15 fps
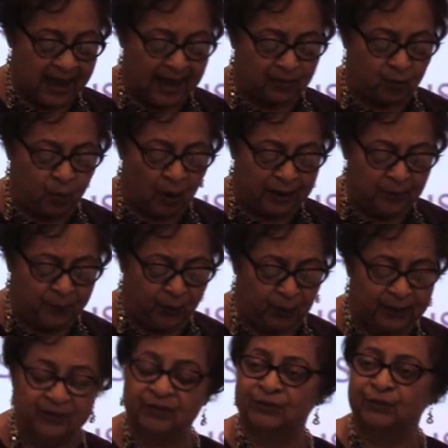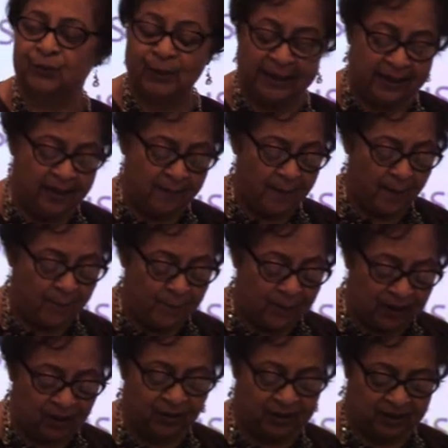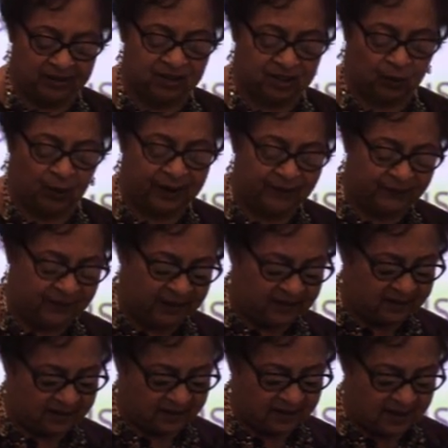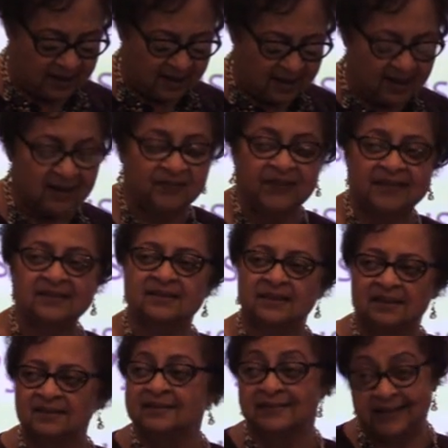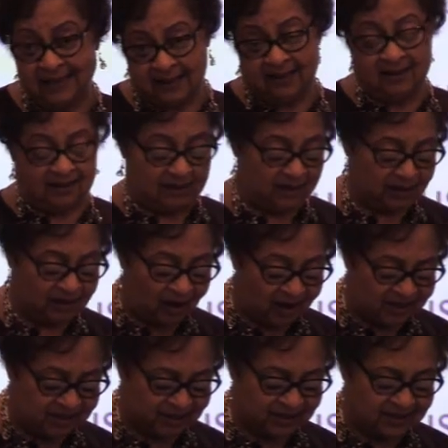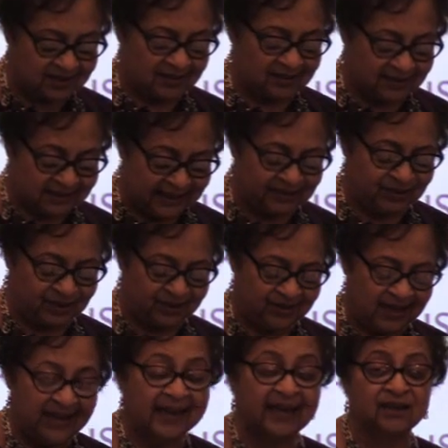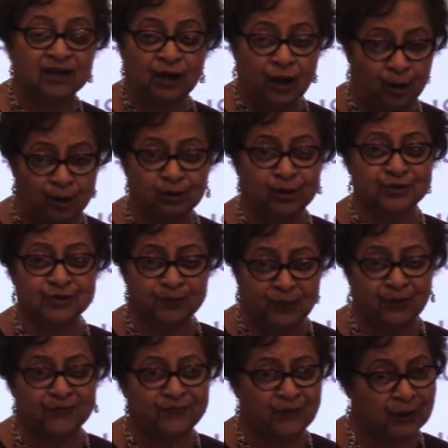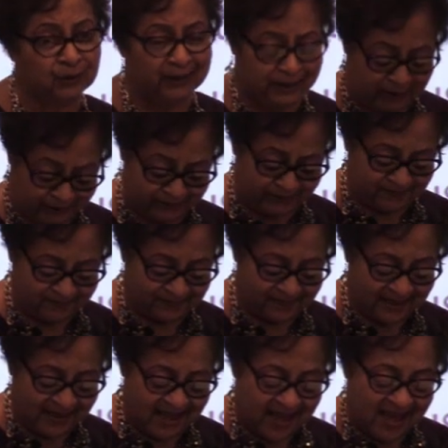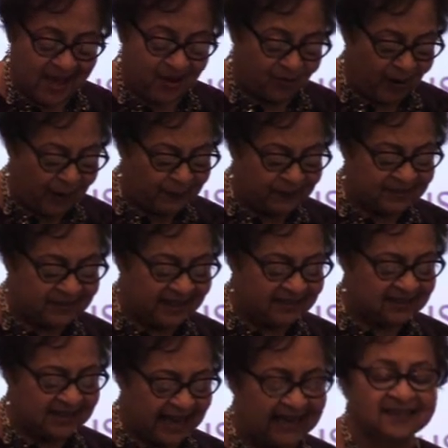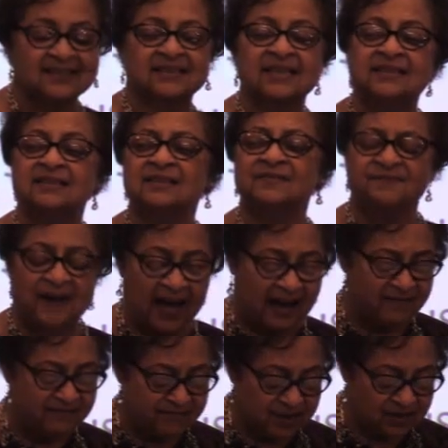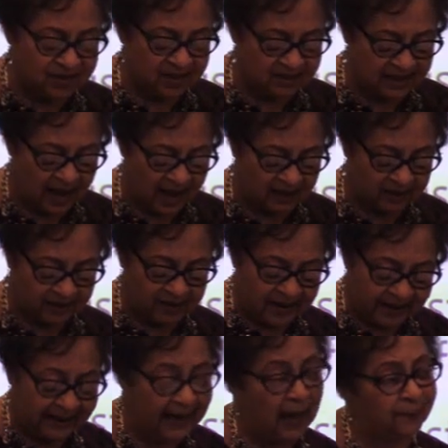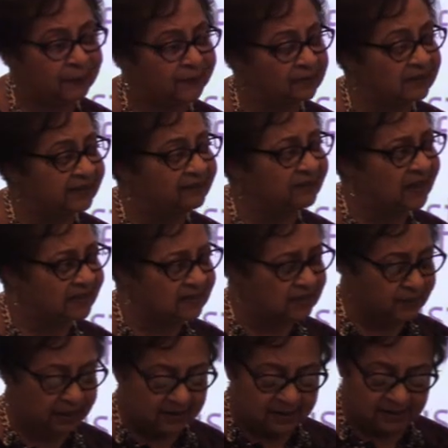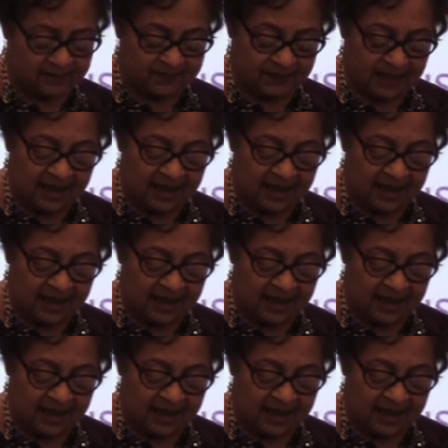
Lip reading: At 1.3 million square feet, this is the largest center in Kohler's portfolio. Represents a $65 million capital investment